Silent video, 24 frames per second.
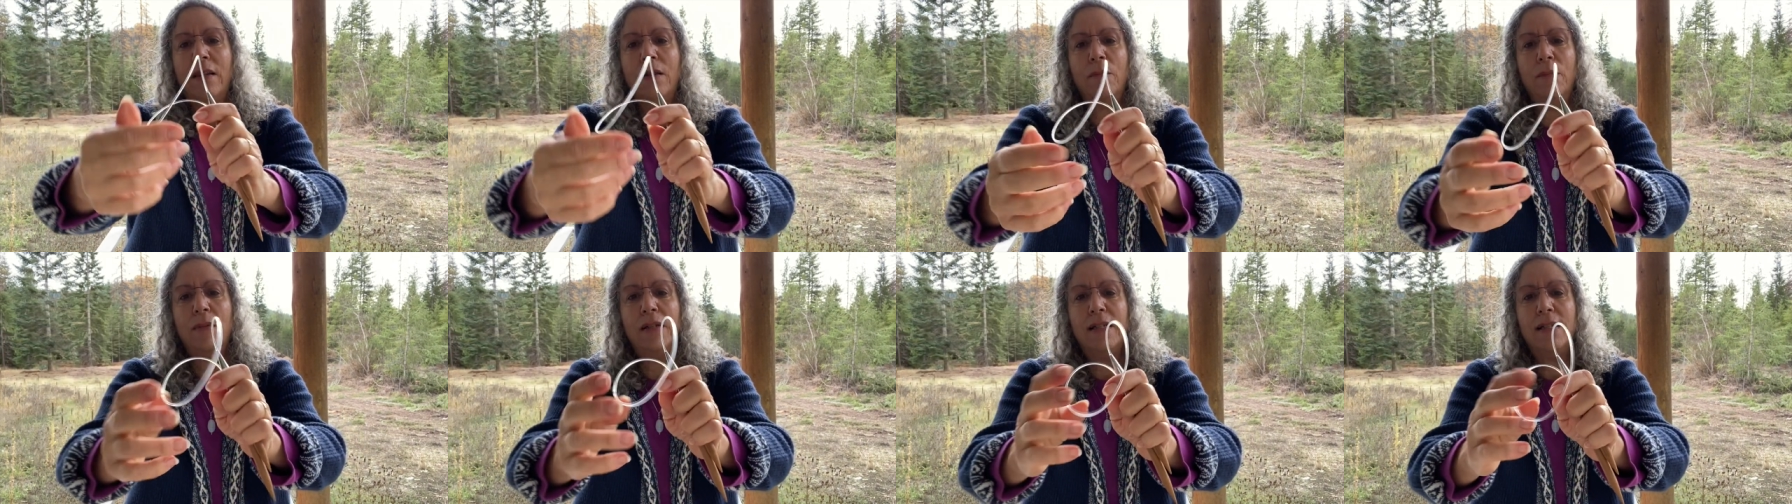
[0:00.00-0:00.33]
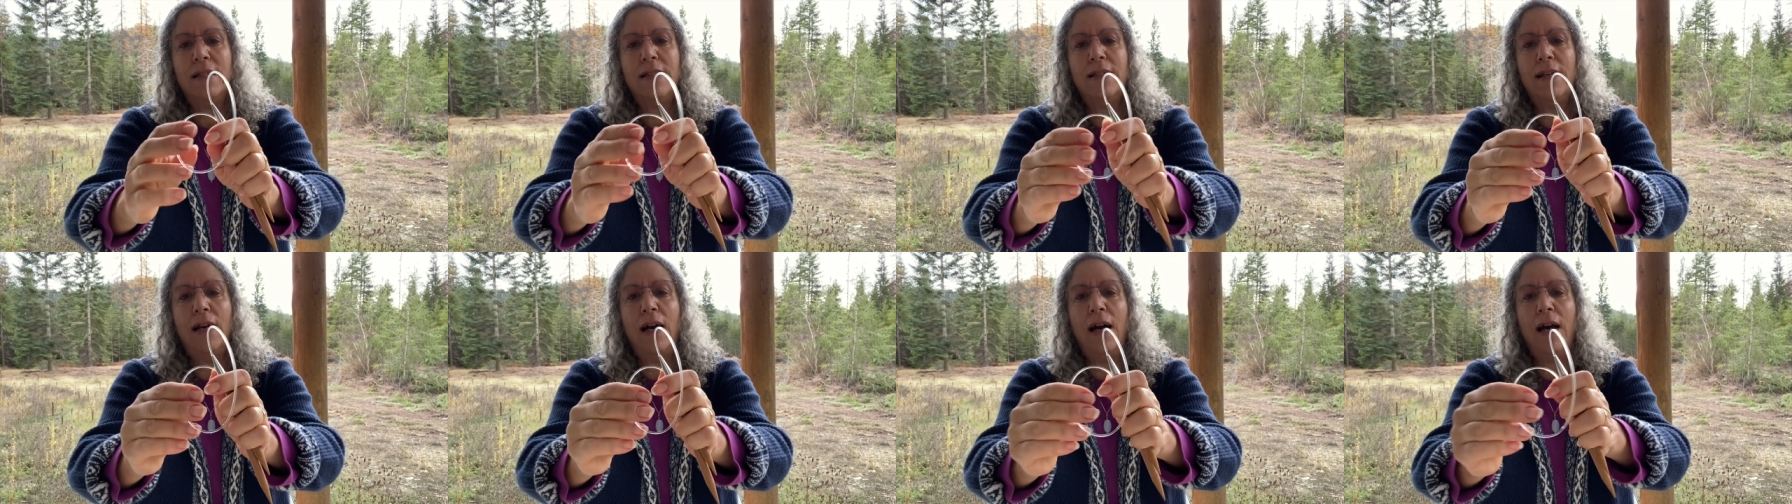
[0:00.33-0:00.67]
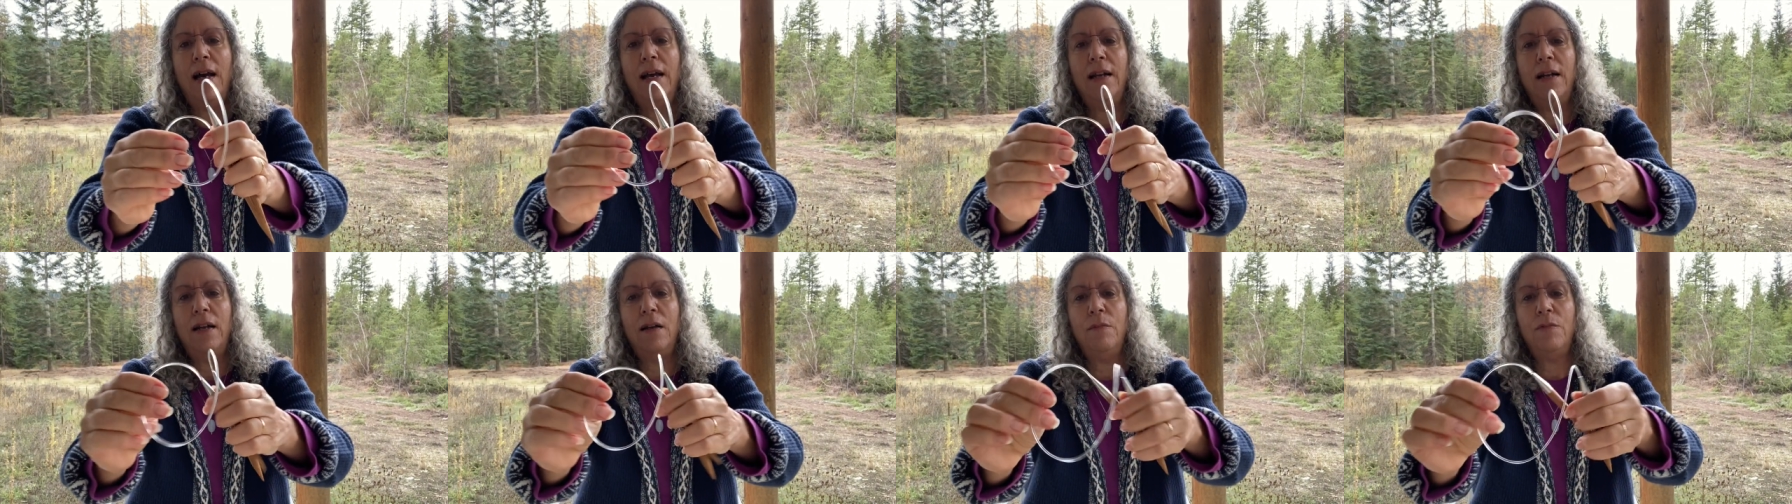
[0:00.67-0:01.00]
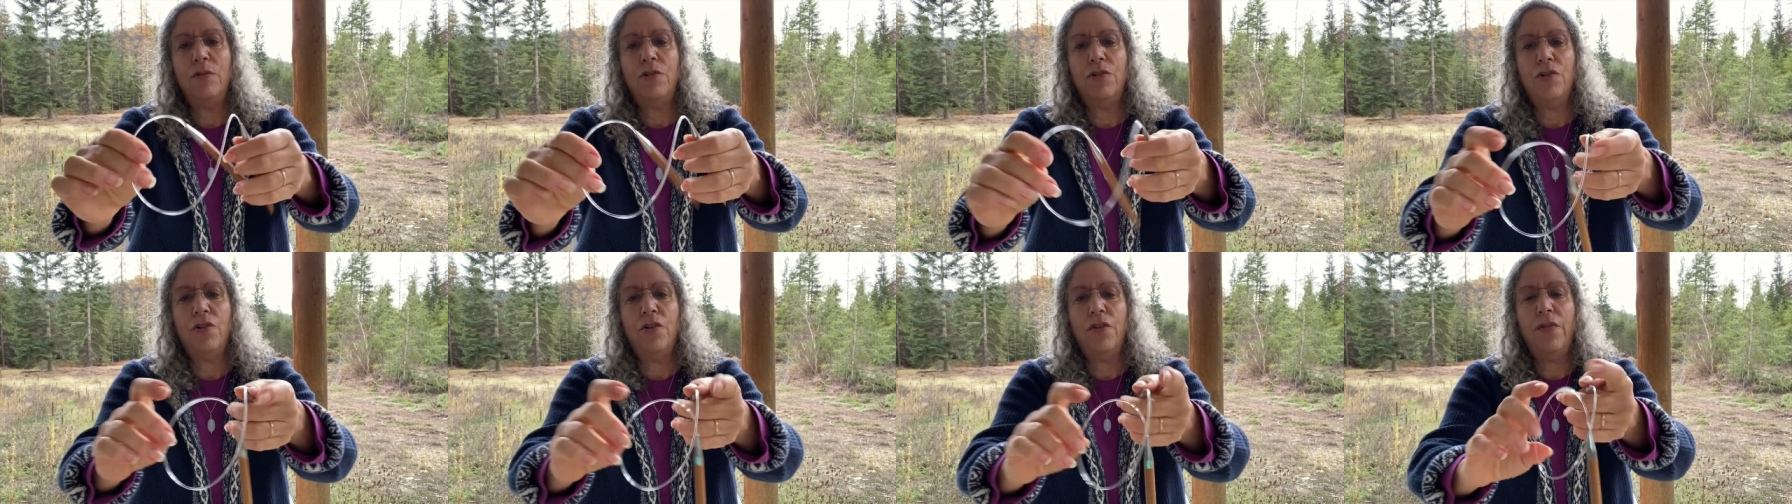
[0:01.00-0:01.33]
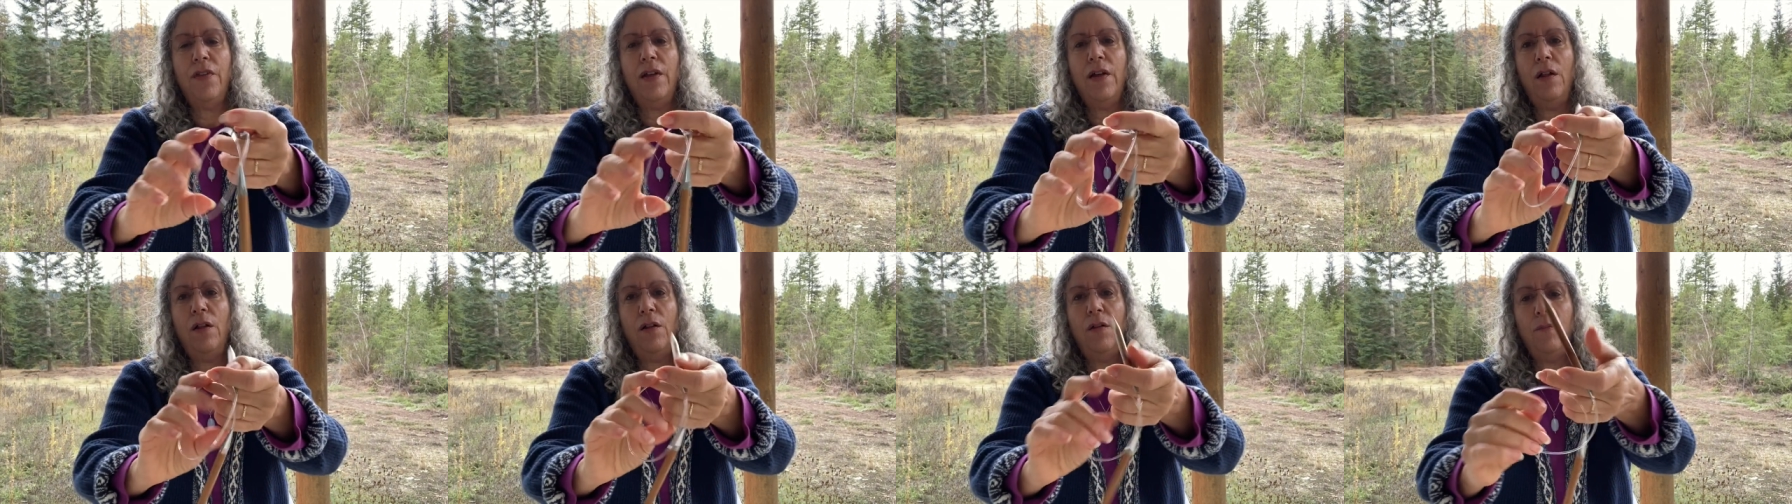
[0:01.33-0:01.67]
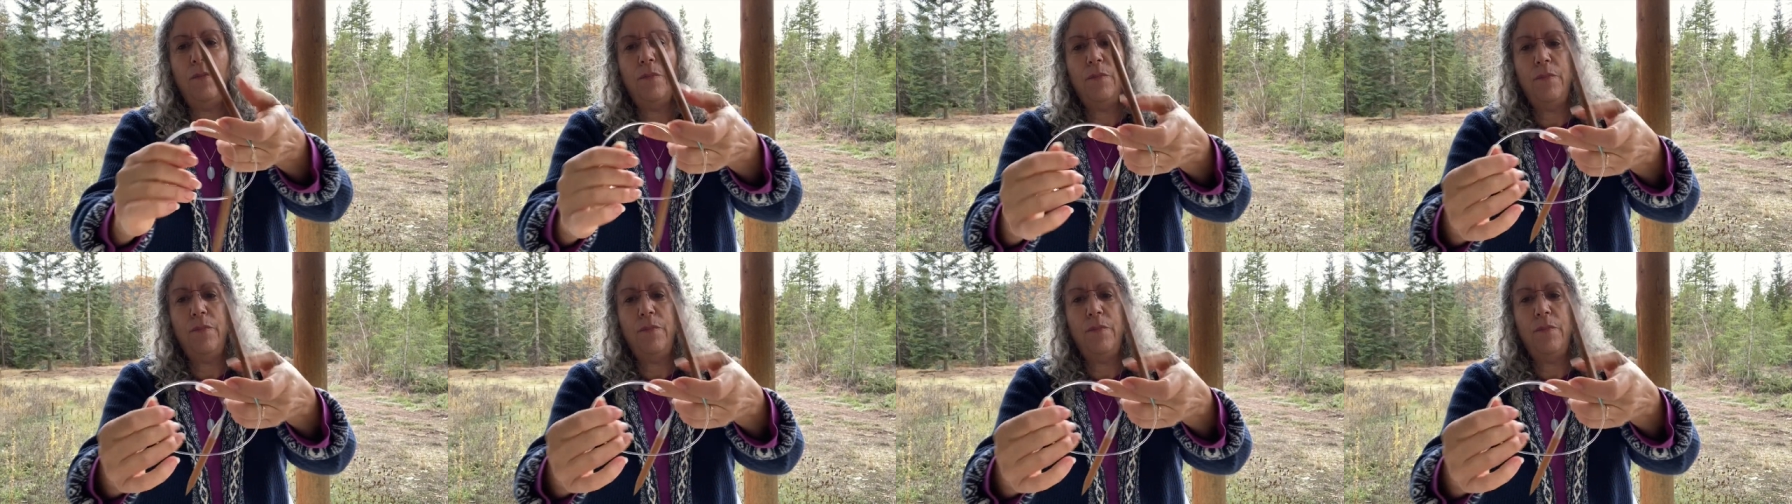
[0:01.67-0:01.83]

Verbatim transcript: them inside. I'm sure they'll